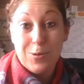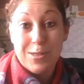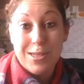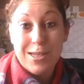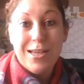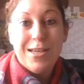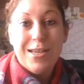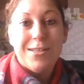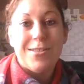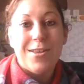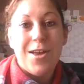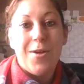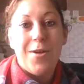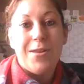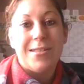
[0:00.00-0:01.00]
So
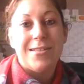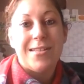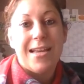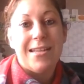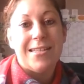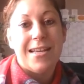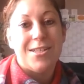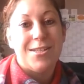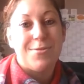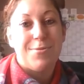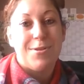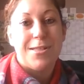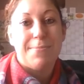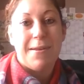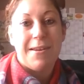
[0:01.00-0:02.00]
the estate agents
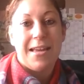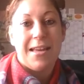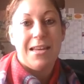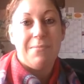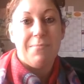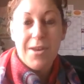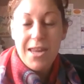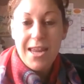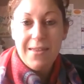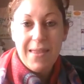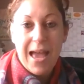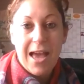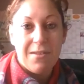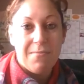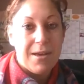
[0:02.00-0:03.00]
weren't spending any money, and
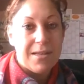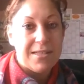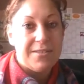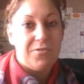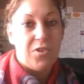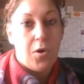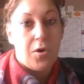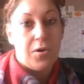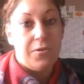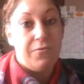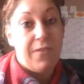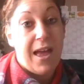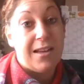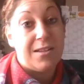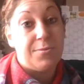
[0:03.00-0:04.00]
that had a massive knock-on
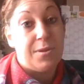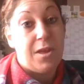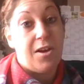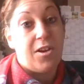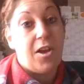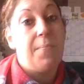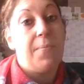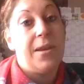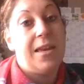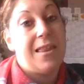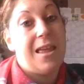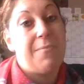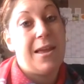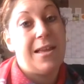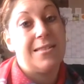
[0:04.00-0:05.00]
effect with our company, and
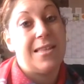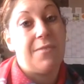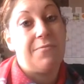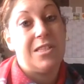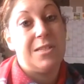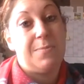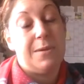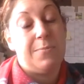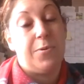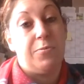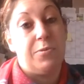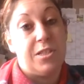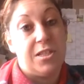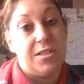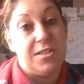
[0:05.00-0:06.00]
they made 70 people
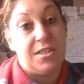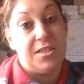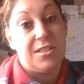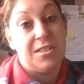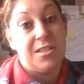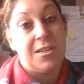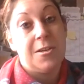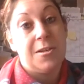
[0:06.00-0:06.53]
redundant.